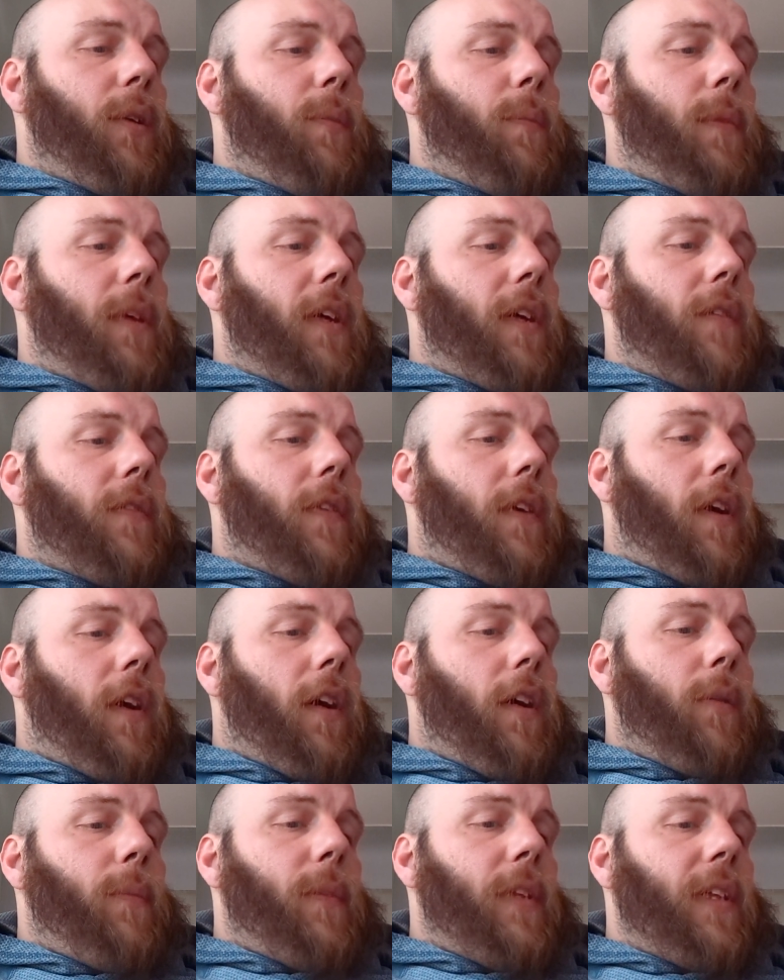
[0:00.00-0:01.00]
but of
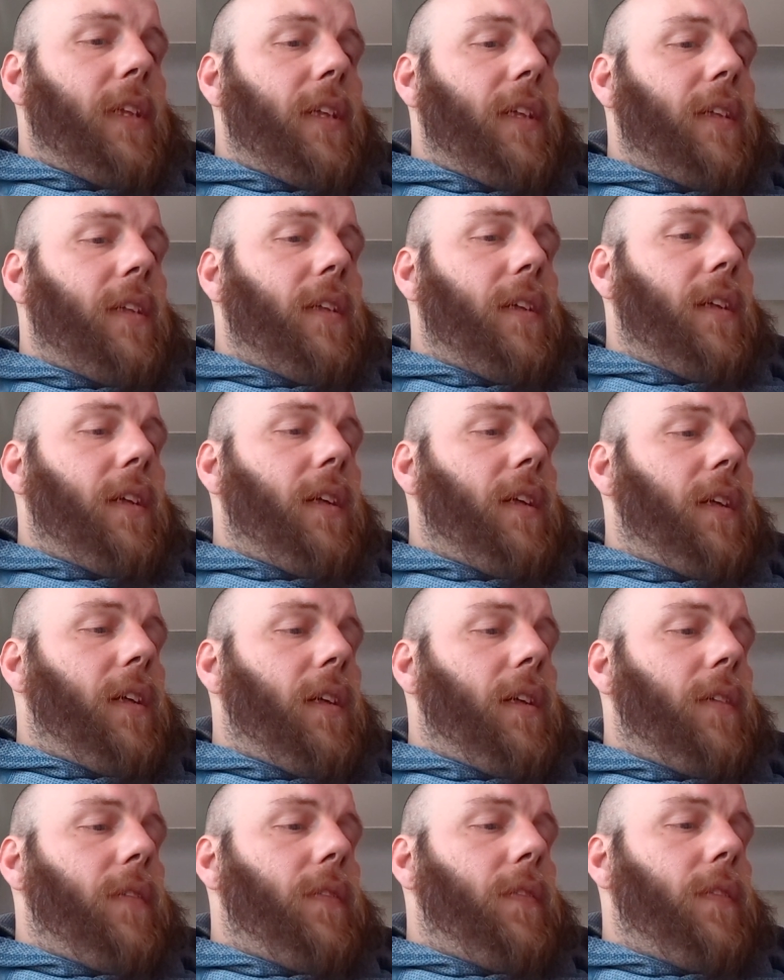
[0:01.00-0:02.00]
harmony
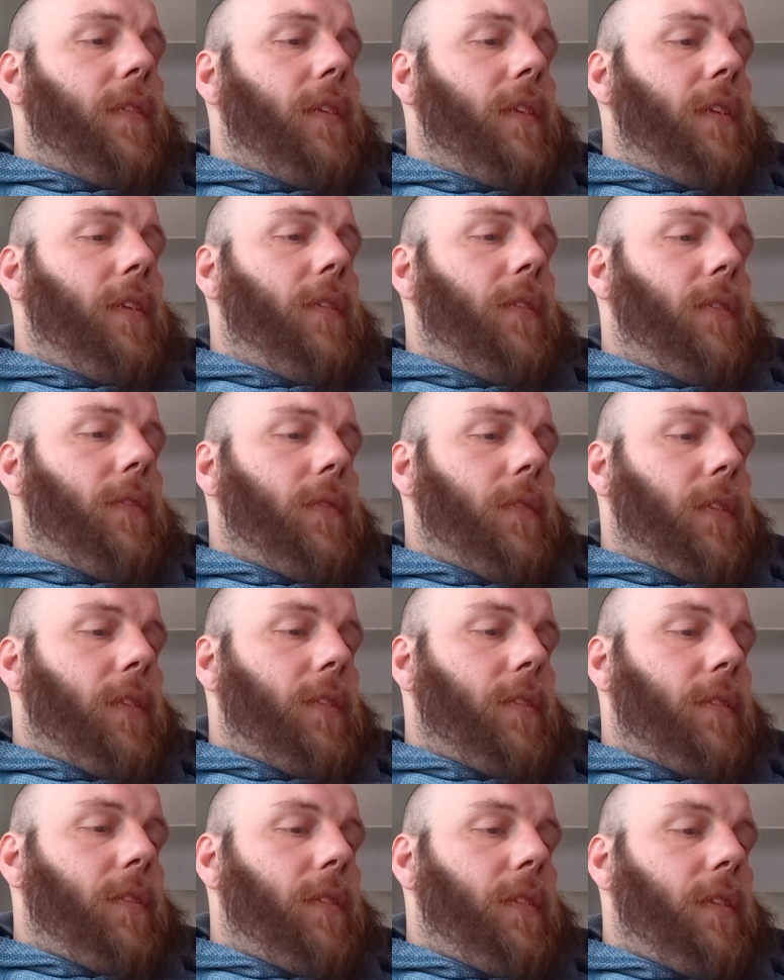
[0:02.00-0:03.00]
of
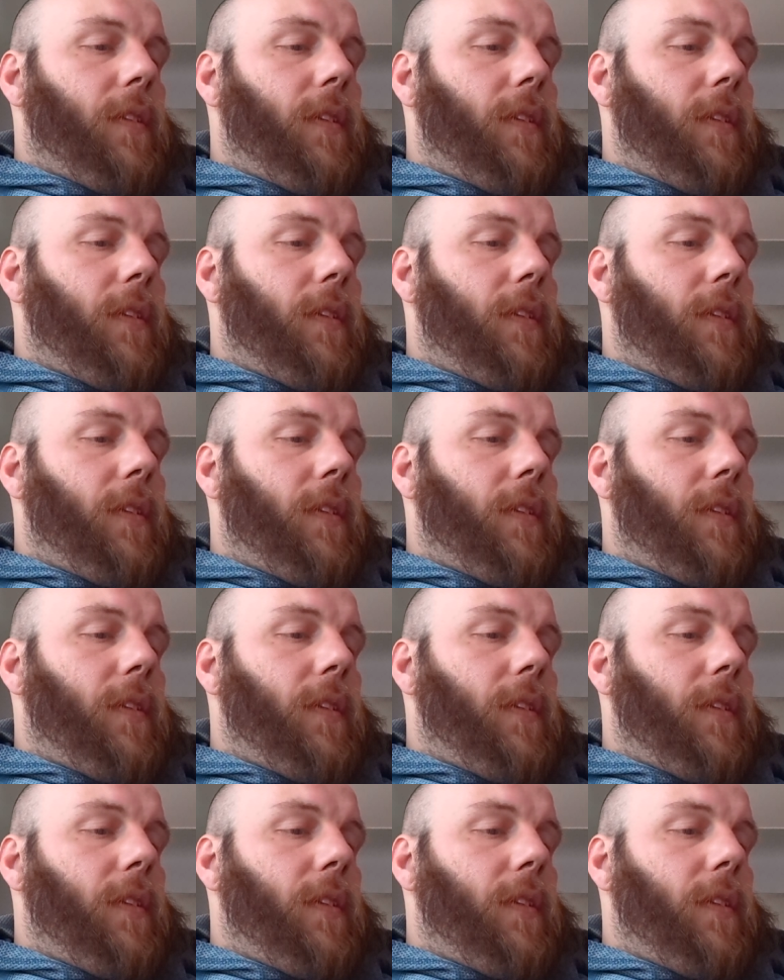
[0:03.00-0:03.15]
universe.